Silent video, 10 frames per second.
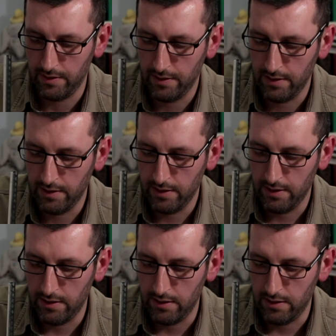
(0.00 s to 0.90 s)

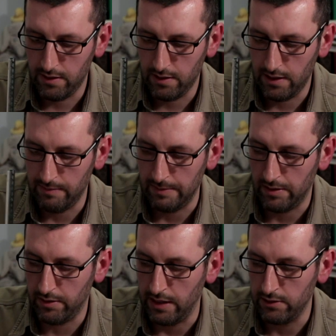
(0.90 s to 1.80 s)
It might
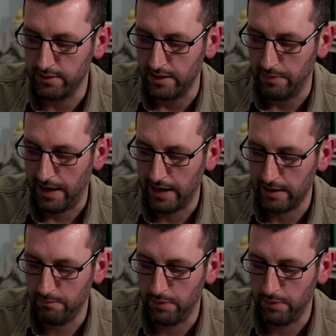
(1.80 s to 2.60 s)
be 3 inches at the back,